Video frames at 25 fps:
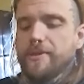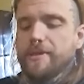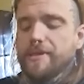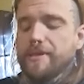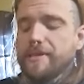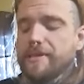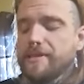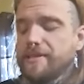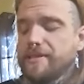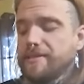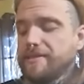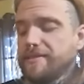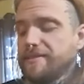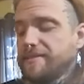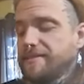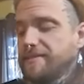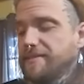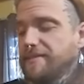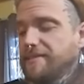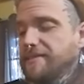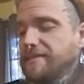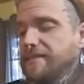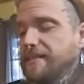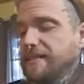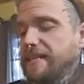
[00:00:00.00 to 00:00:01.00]

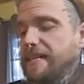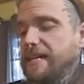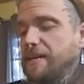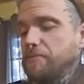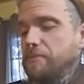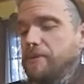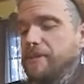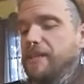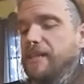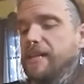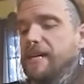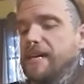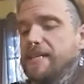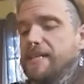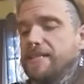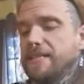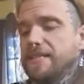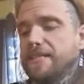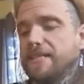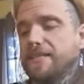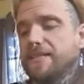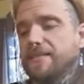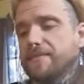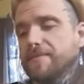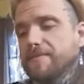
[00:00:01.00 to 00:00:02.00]
I
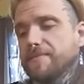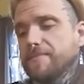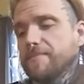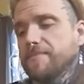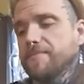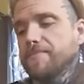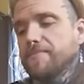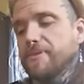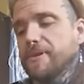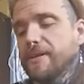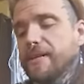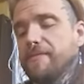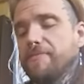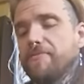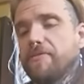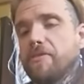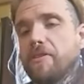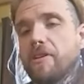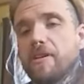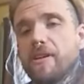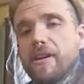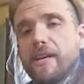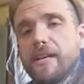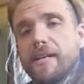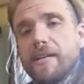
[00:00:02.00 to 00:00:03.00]
realized pretty
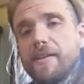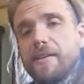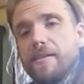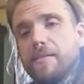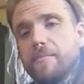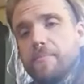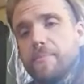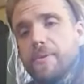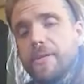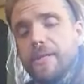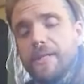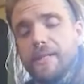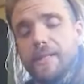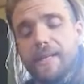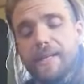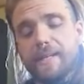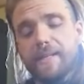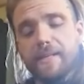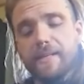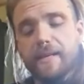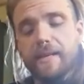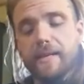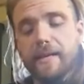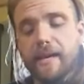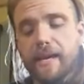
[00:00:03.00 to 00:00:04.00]
late in
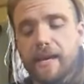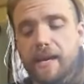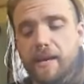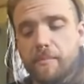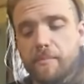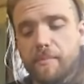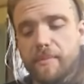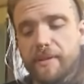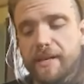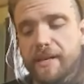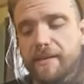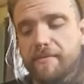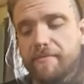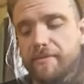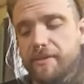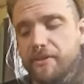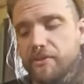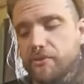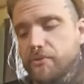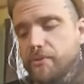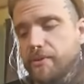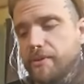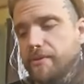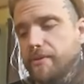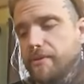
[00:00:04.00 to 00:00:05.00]
the game that
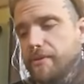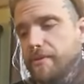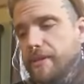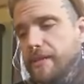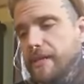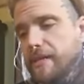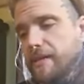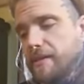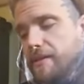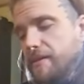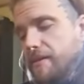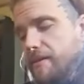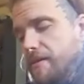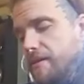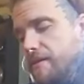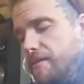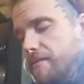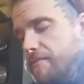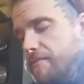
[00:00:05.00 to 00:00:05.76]
Vitriol, like, you